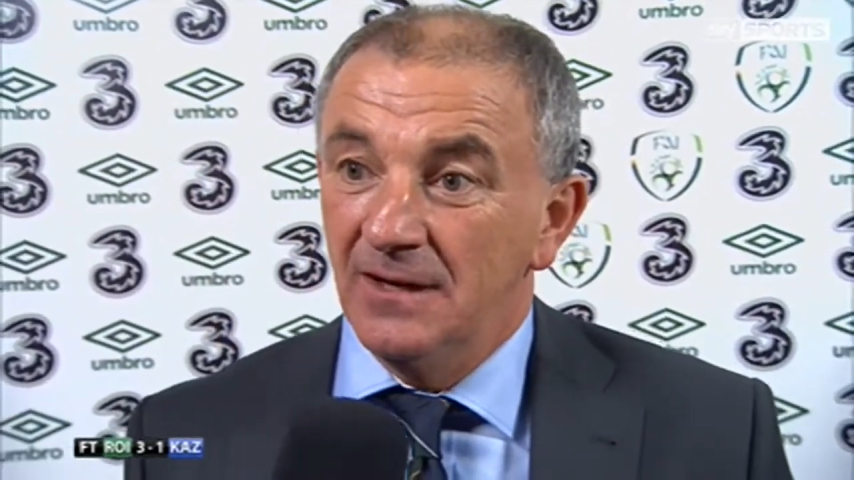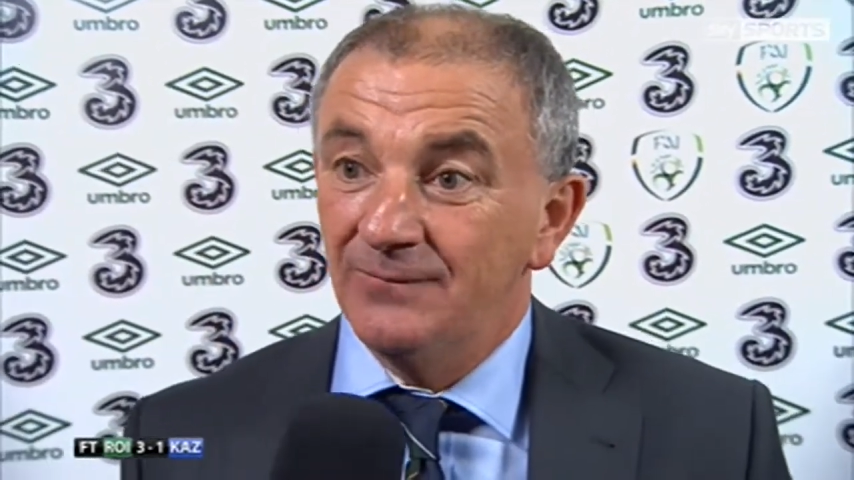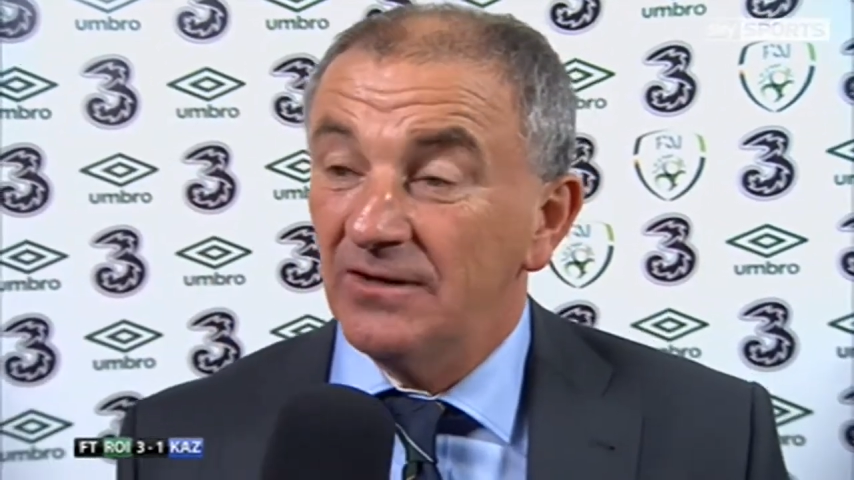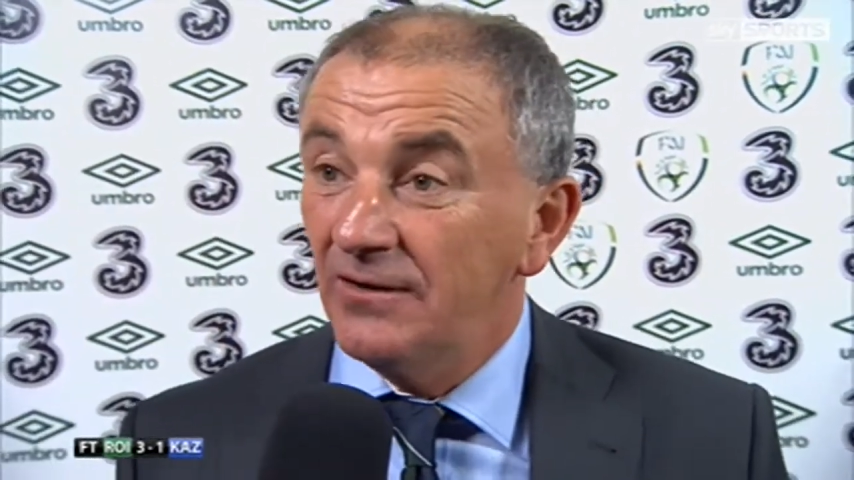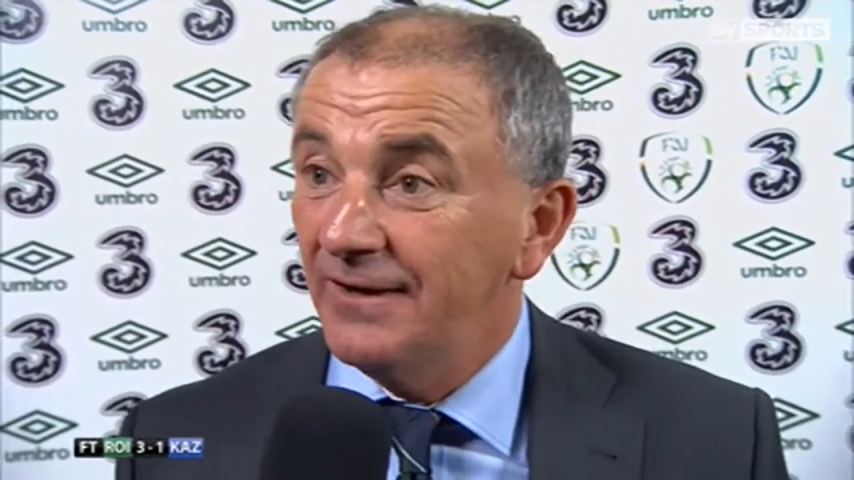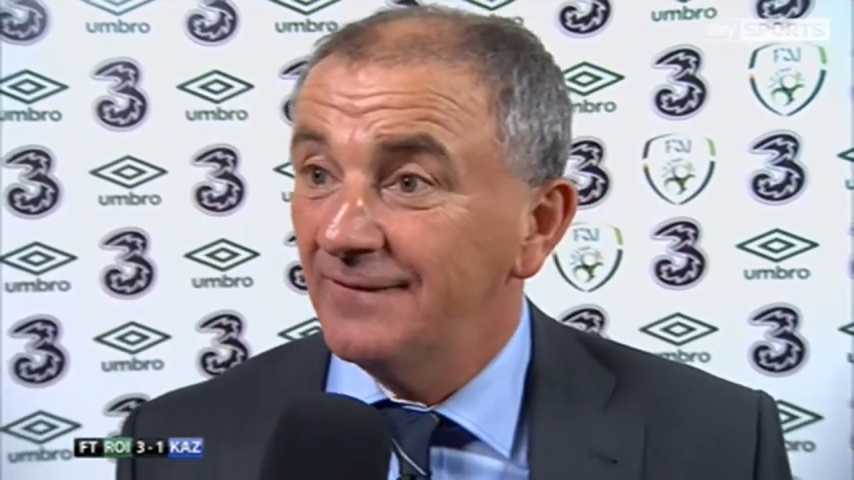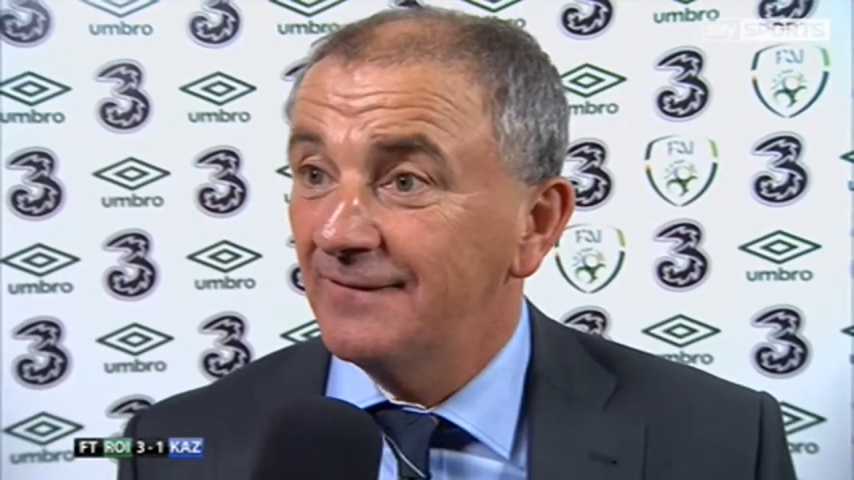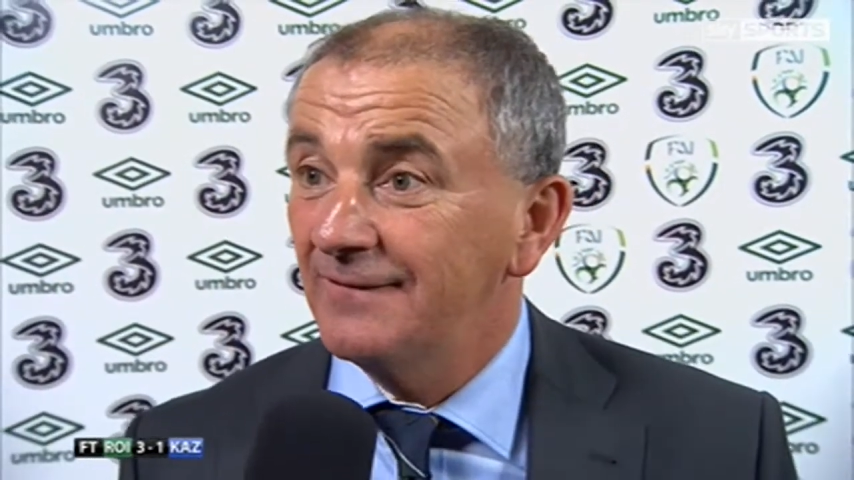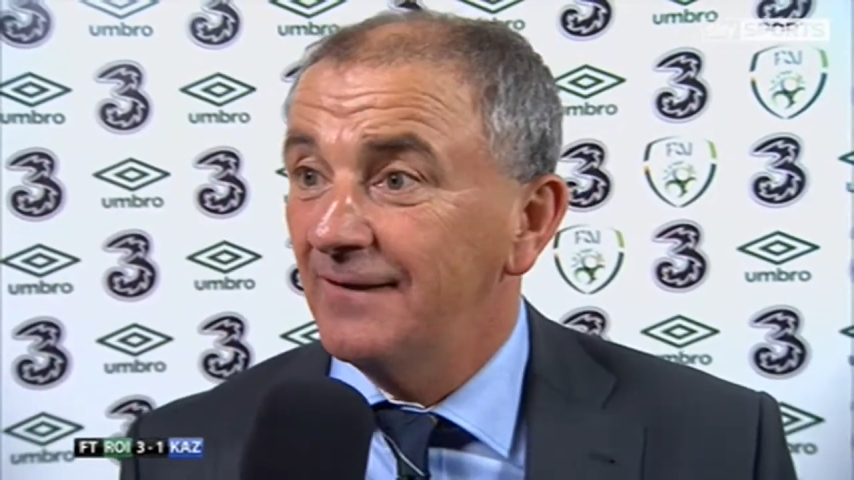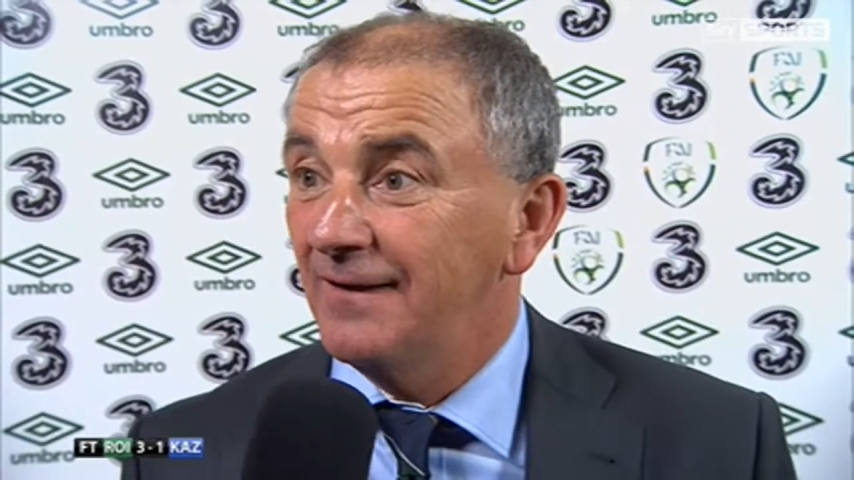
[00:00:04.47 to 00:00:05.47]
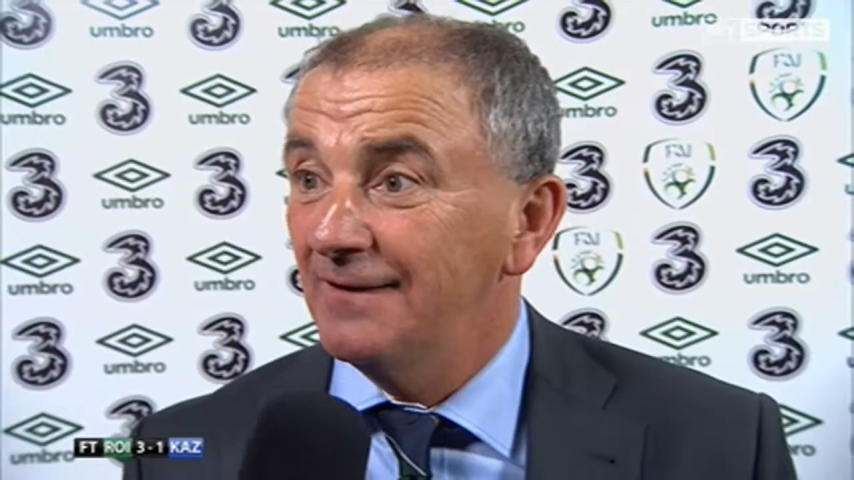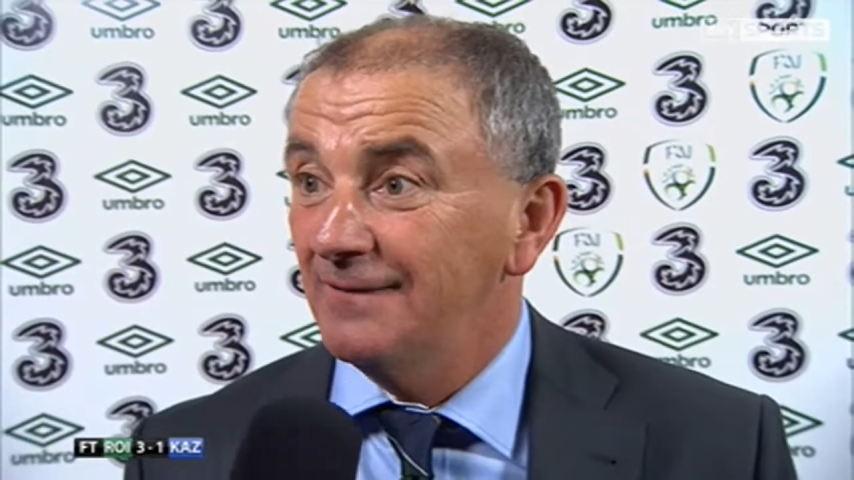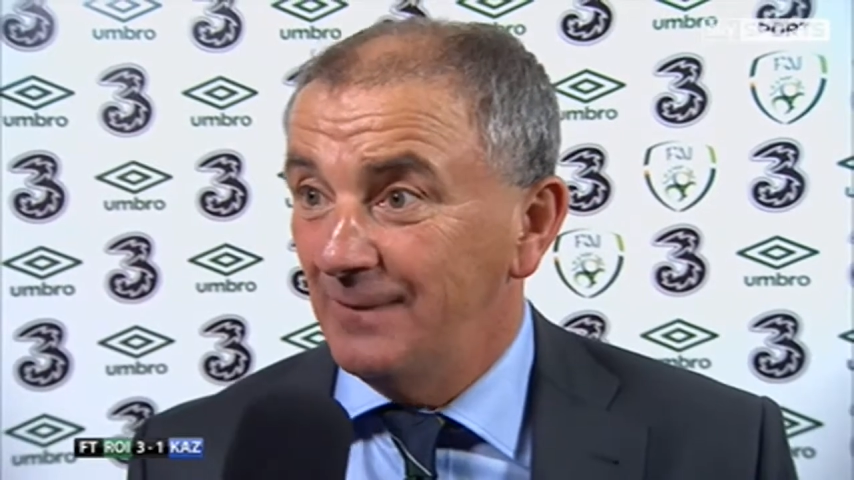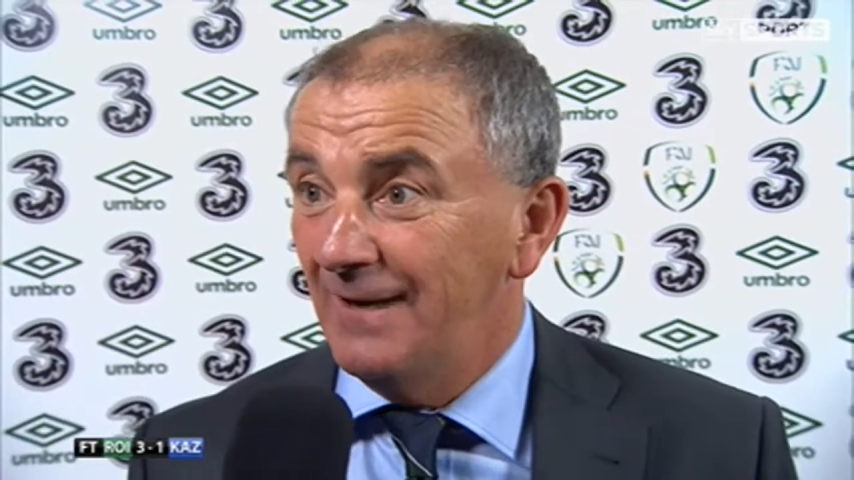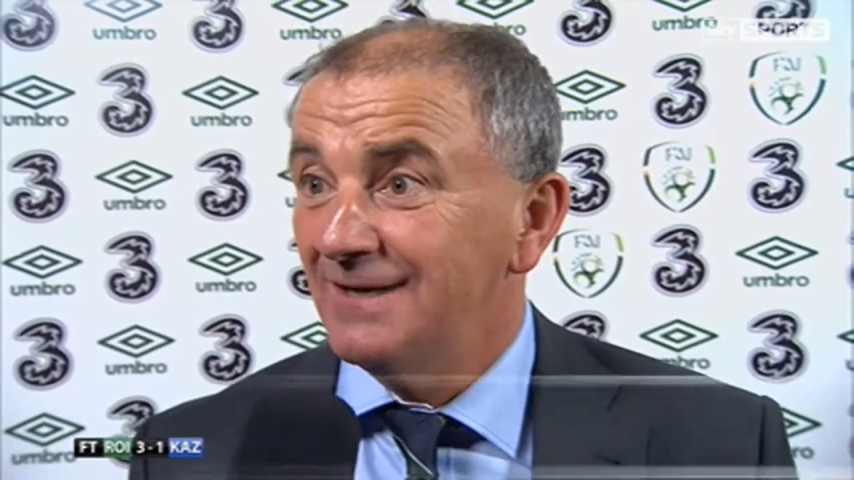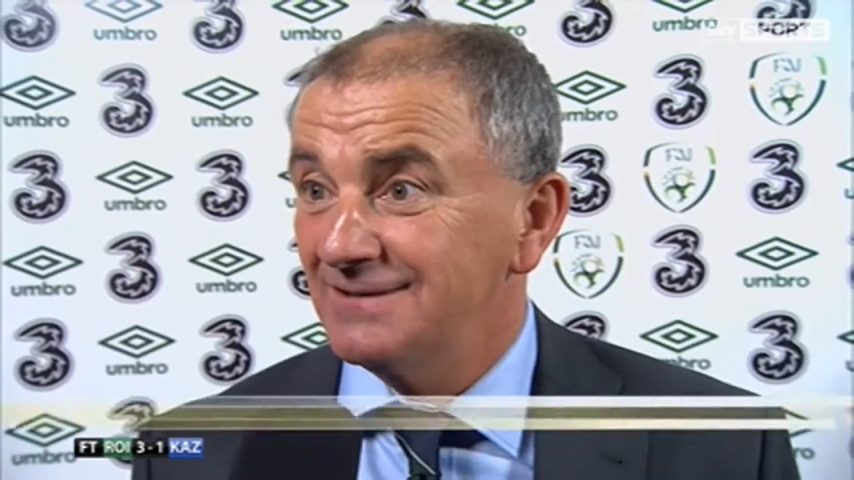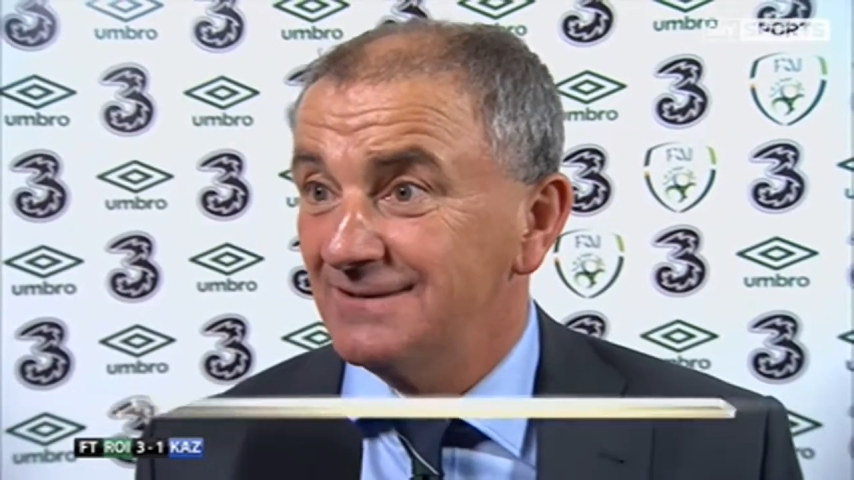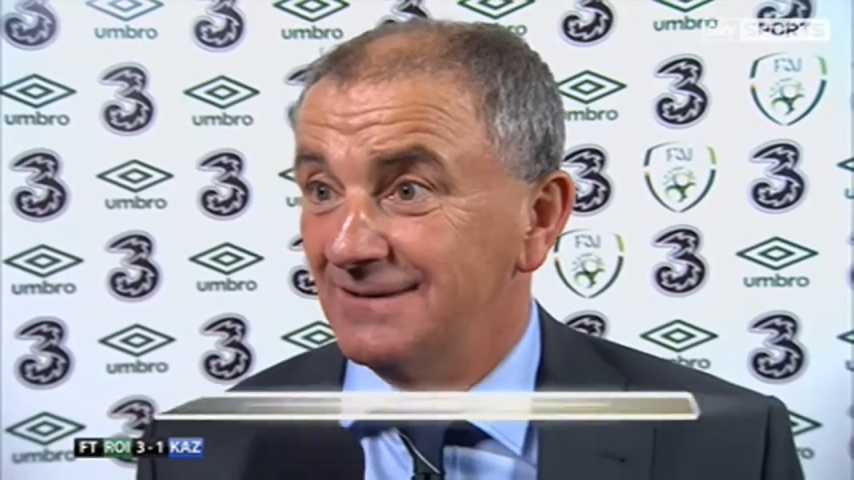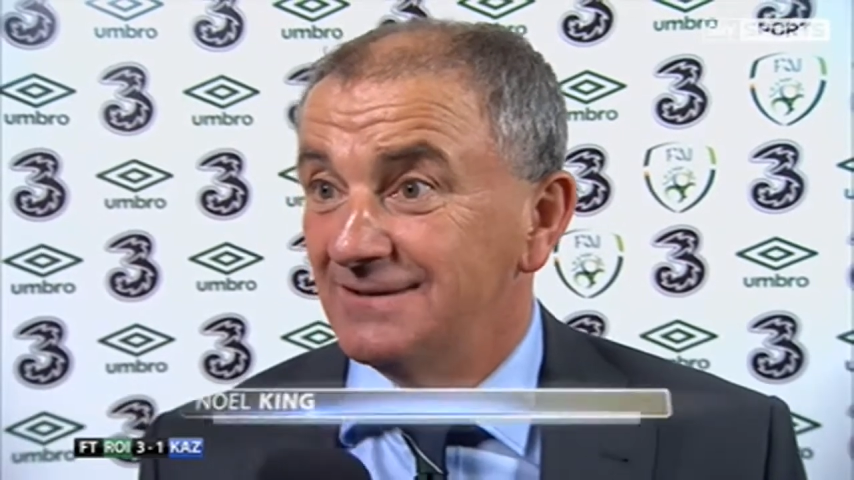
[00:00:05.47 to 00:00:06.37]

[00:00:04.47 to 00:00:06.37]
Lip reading: I'm delighted. The players,